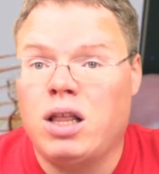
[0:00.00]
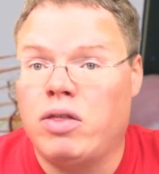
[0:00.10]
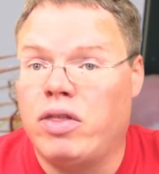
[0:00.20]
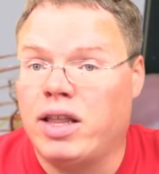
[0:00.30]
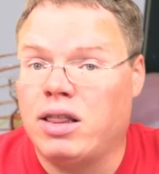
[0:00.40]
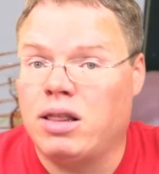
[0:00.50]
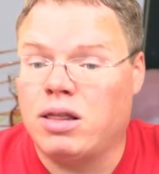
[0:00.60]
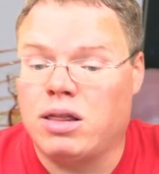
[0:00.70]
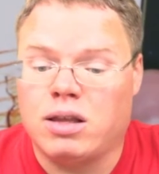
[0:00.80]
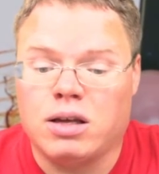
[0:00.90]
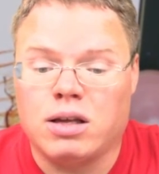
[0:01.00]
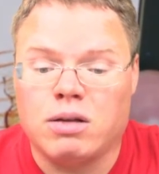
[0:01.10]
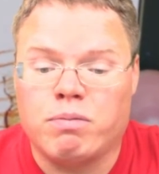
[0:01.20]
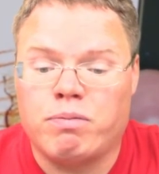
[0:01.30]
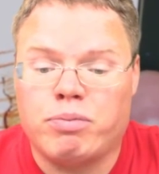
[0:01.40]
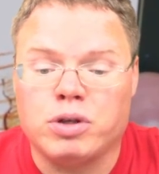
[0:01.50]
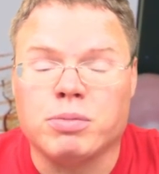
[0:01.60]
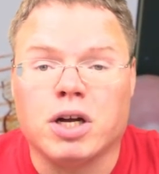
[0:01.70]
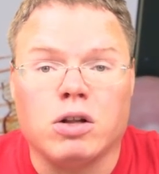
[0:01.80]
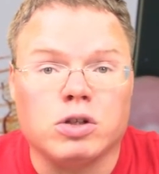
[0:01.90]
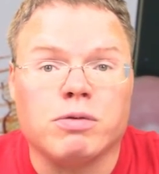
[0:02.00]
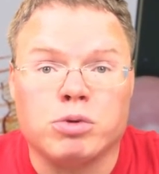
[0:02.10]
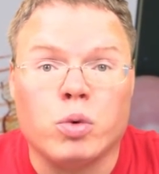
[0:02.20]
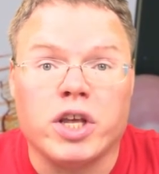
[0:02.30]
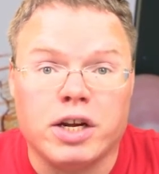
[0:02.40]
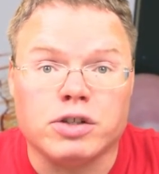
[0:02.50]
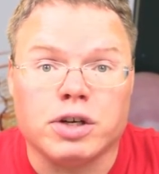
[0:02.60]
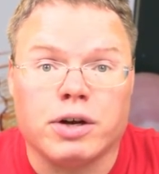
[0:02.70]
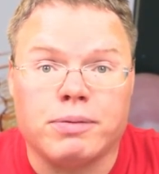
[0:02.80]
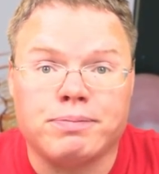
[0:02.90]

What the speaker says: than the Prismacolors from 20 years ago.